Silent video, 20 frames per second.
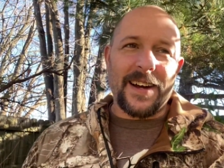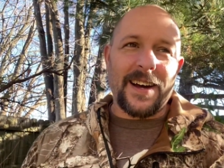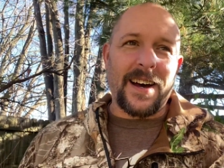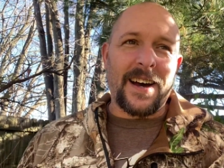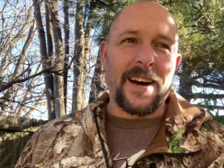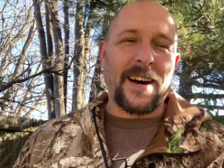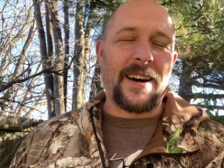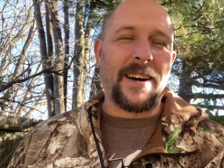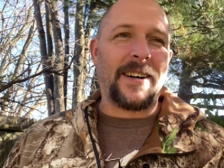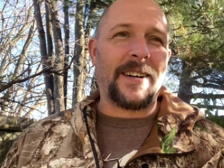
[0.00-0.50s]

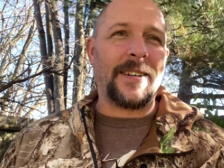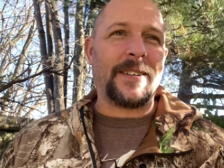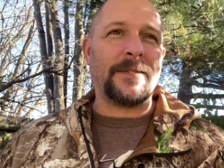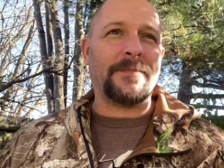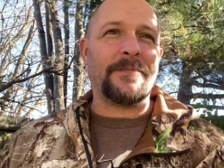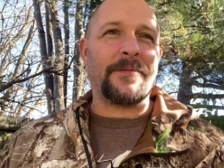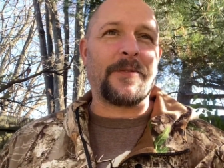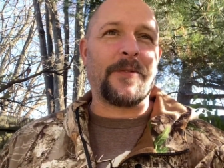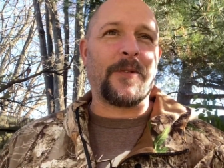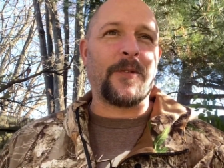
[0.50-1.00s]
uh,
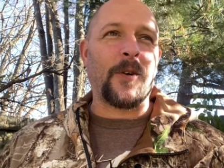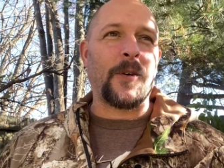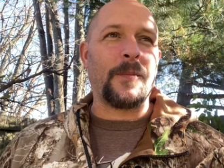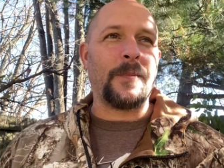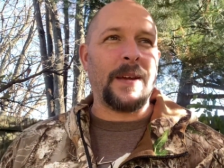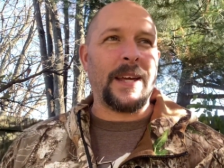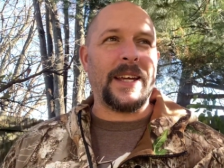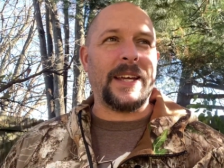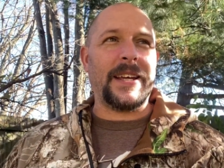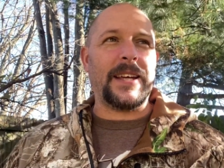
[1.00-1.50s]
for
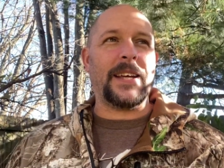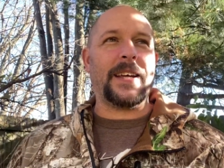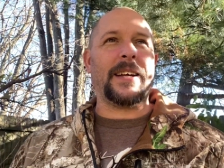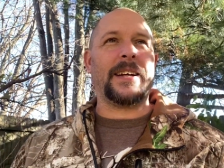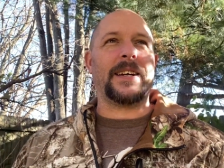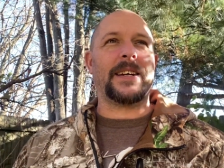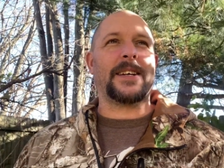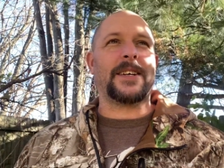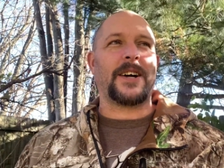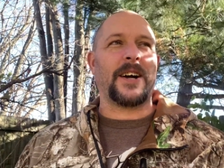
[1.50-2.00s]
me,
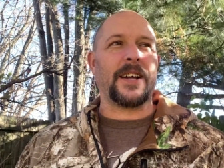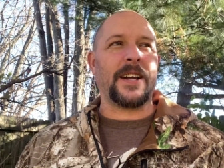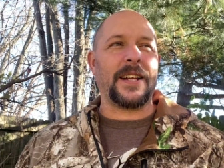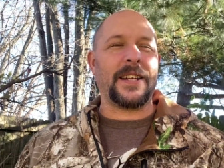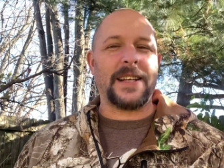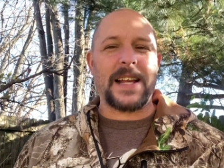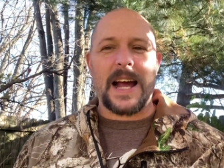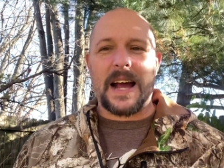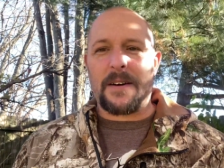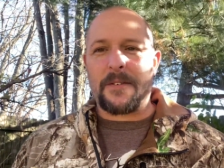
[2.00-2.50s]
cutting
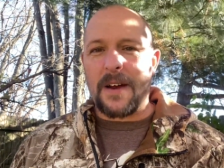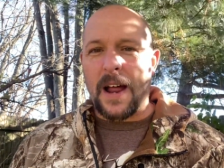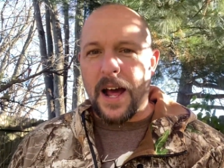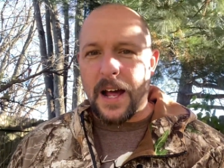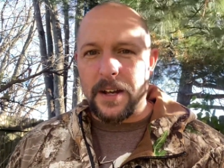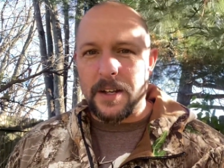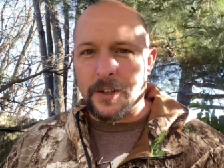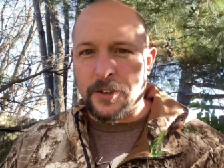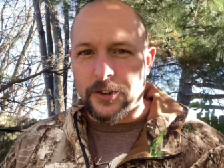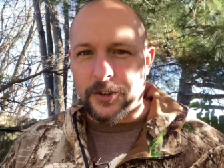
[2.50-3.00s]
down
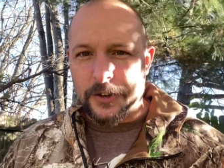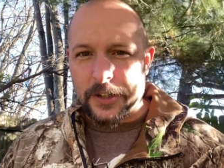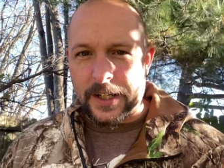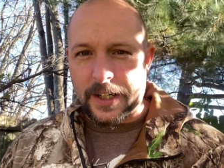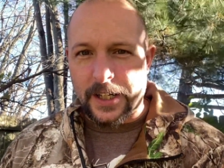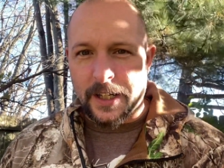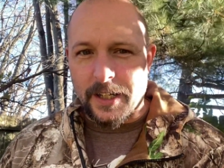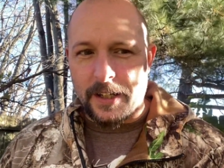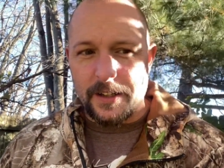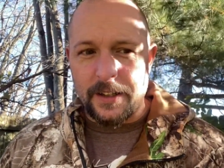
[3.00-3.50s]
on
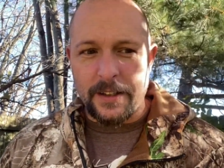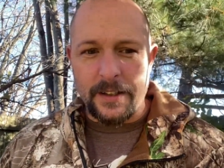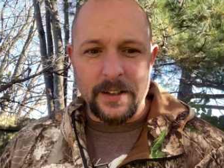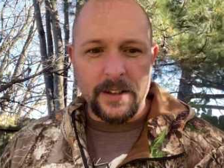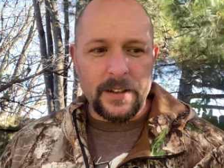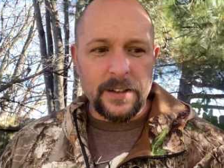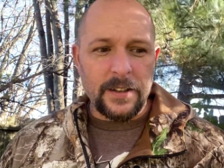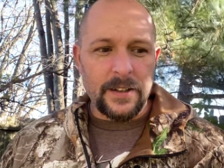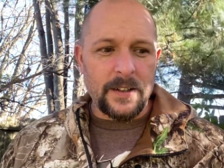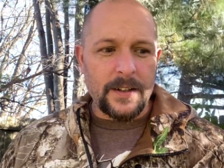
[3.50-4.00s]
drinking
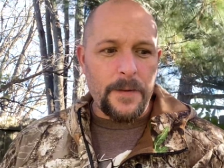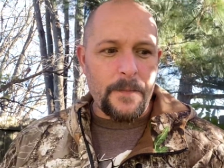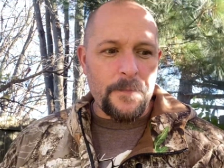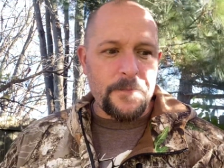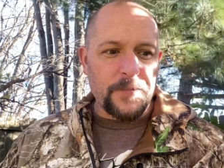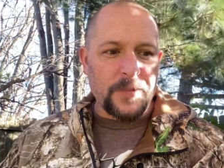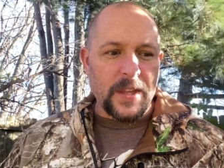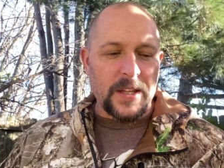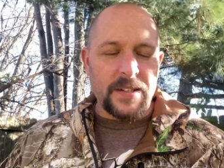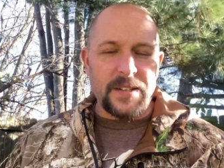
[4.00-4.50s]

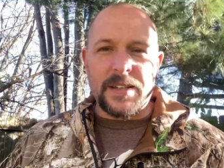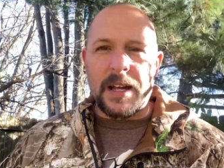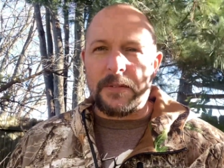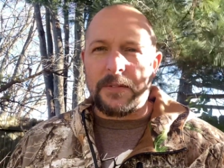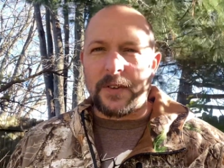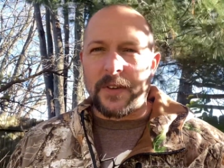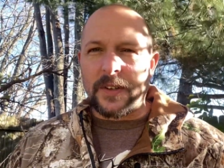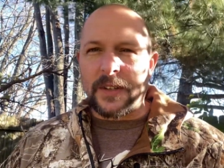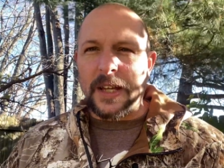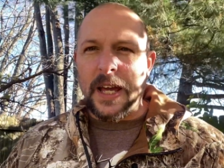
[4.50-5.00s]

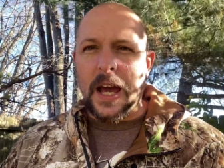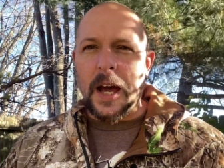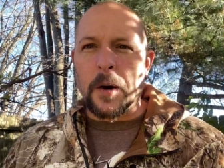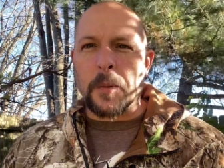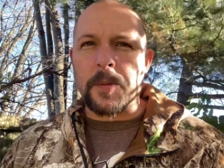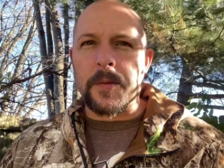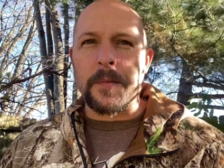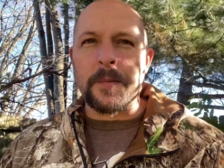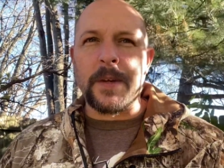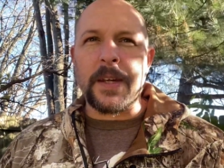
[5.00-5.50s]
definitely
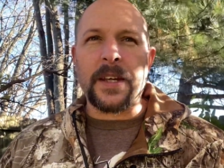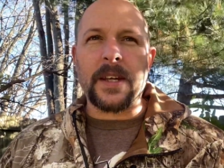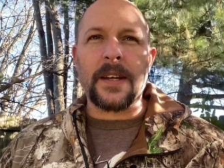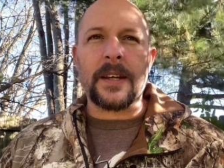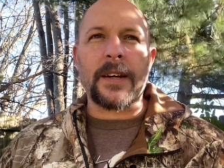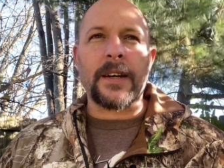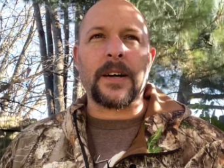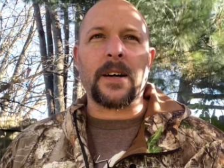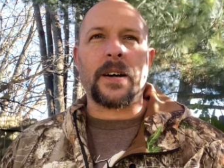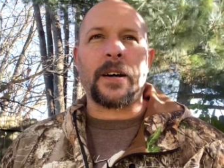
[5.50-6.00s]
helped me
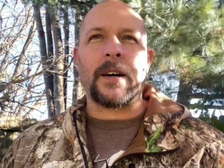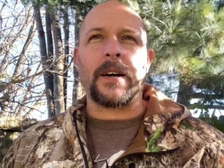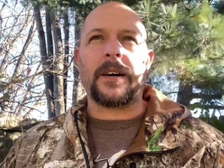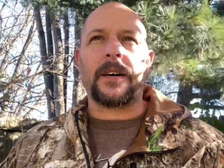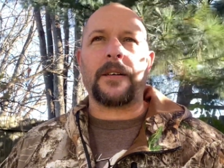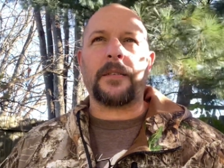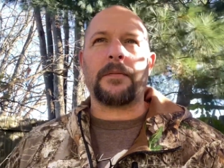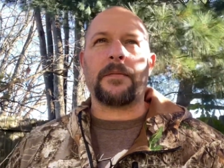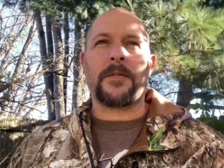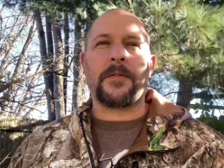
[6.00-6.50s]
uh,
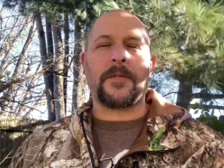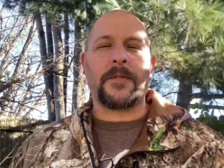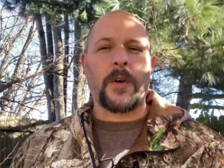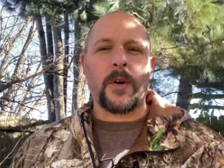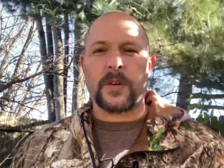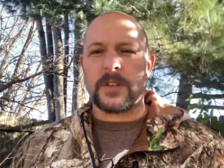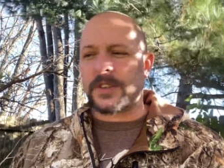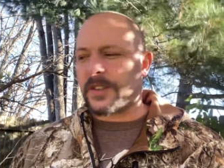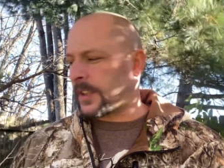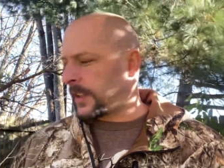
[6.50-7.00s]

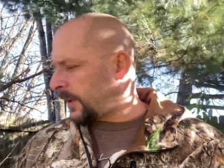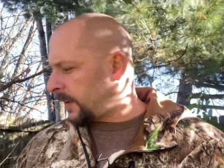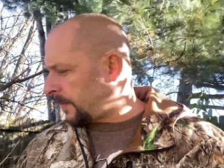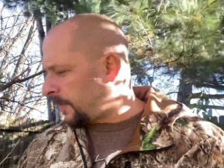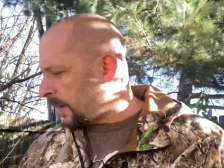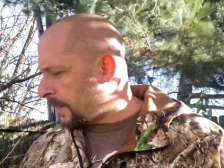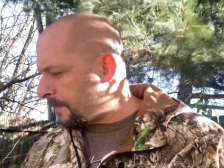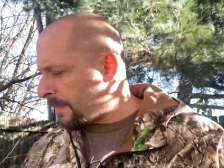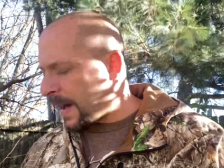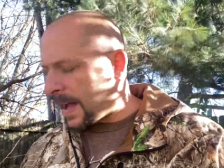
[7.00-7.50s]
focus a little
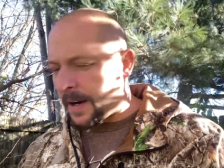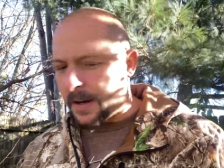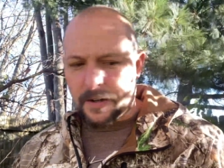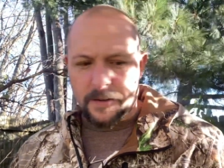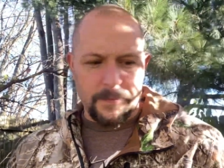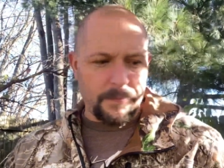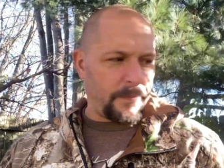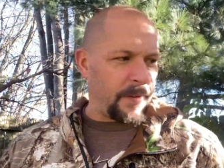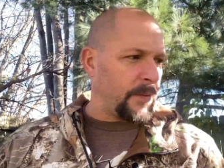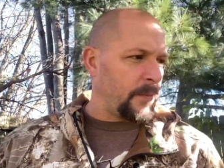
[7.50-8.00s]
bit
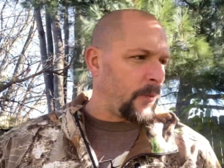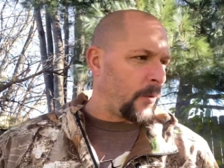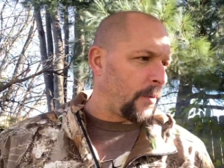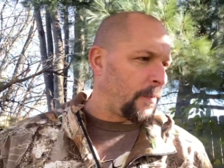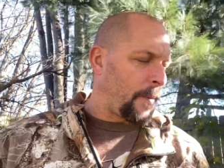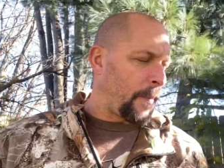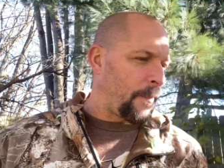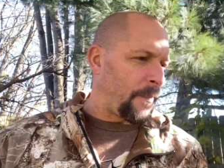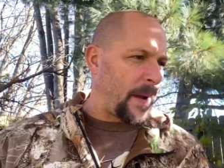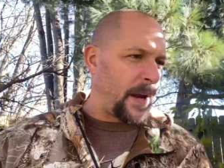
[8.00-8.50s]
better, be more
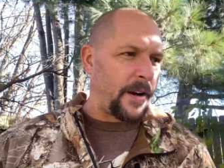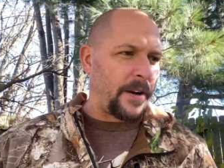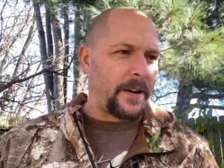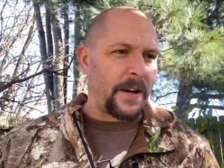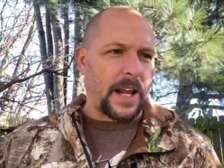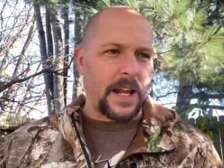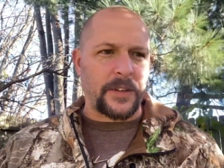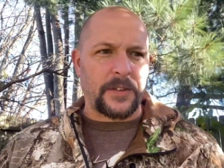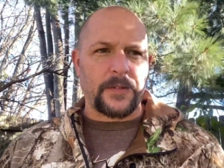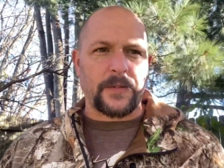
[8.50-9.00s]
prepared
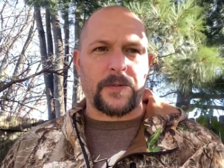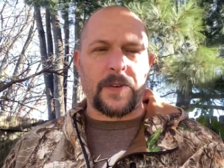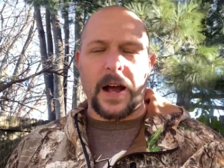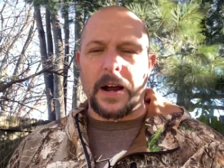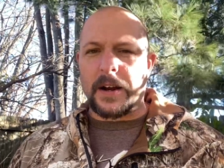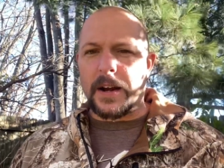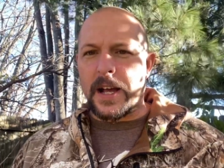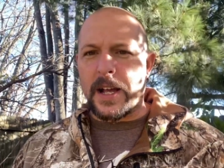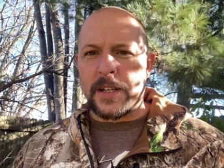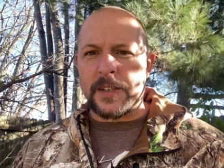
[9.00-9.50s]
as
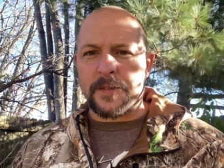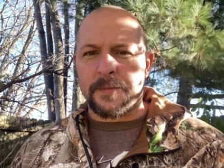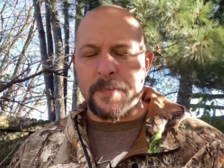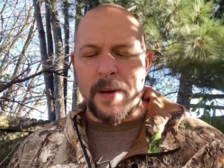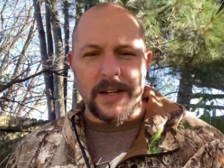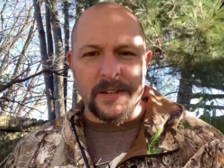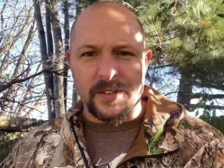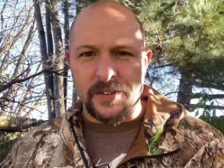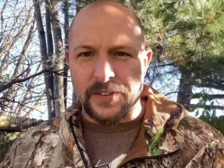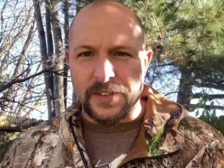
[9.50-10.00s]
far as
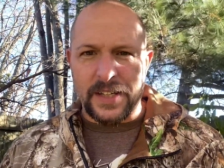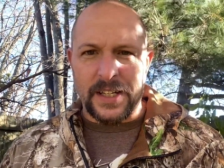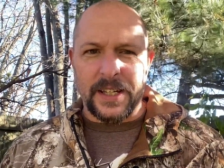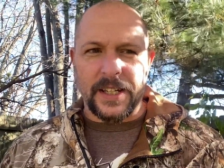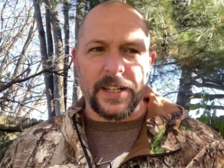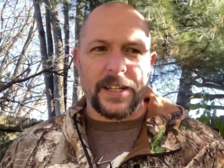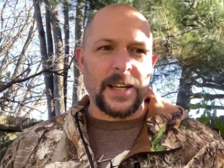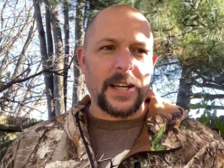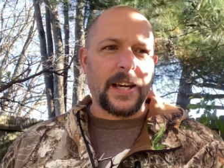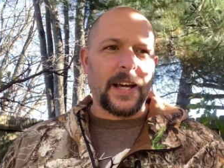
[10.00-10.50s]

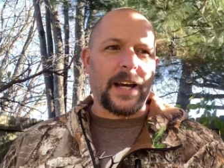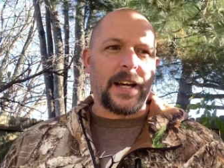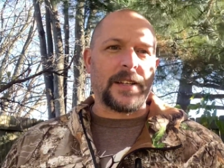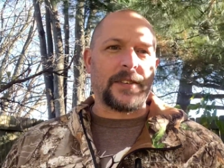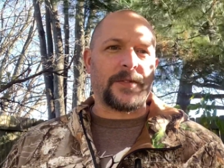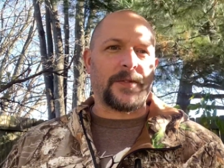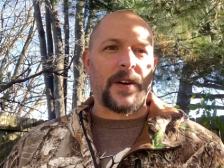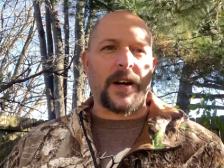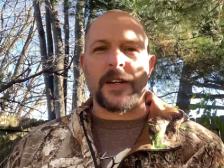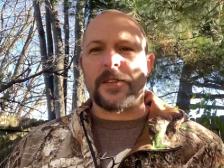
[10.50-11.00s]
mentally, as
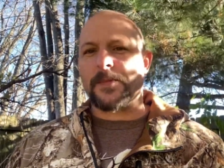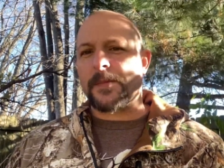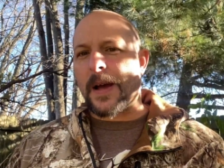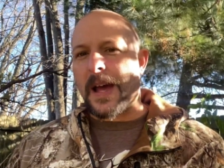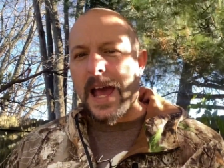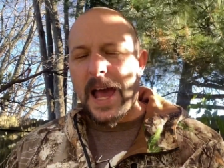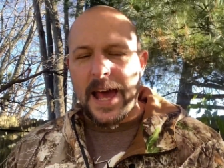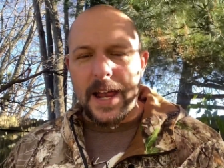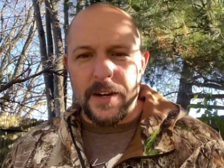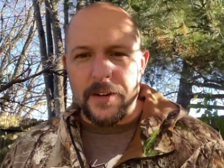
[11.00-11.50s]
far as my
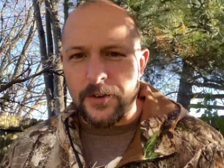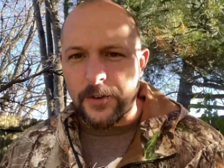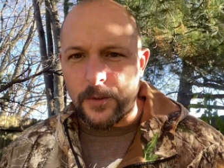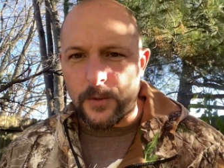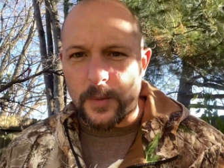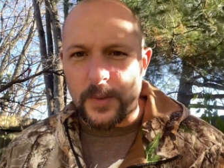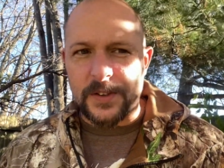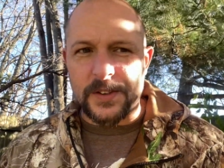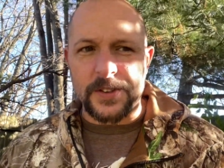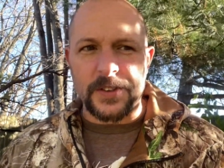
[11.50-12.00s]
attitude
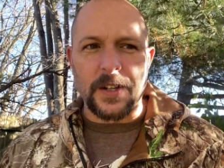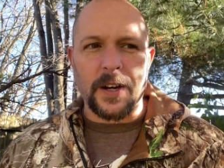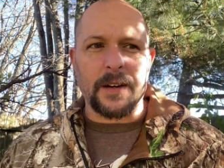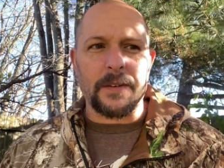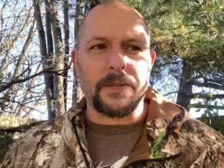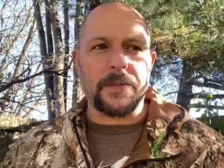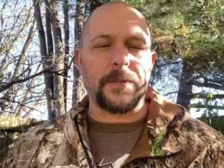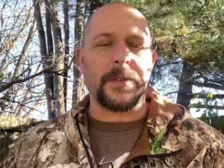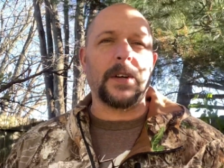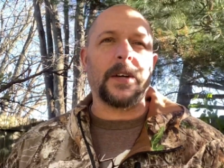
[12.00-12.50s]
with
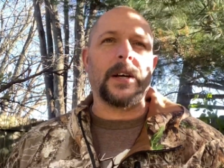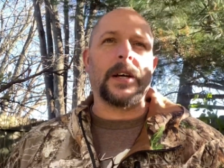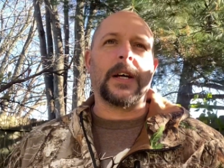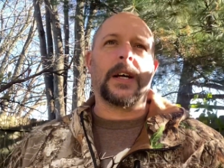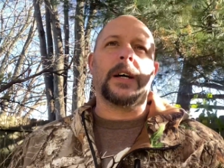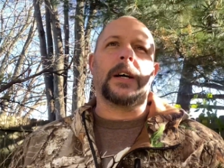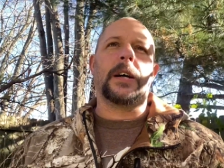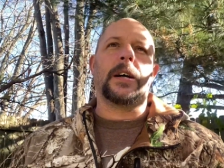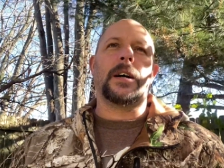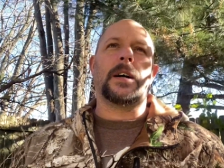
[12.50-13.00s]
stuff.
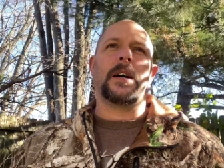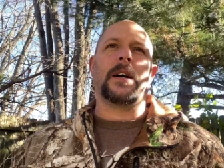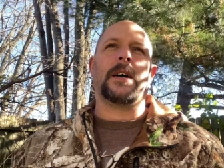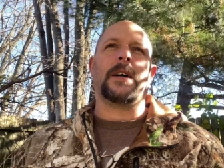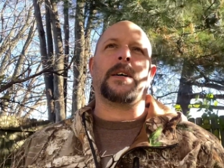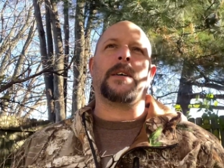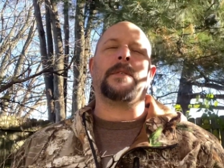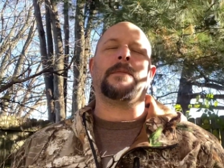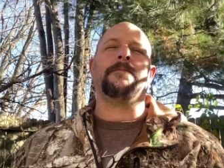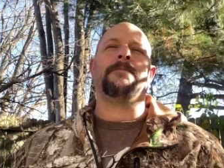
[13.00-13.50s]

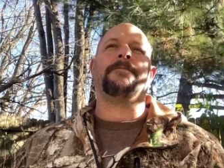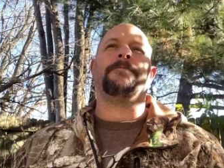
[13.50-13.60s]
Um,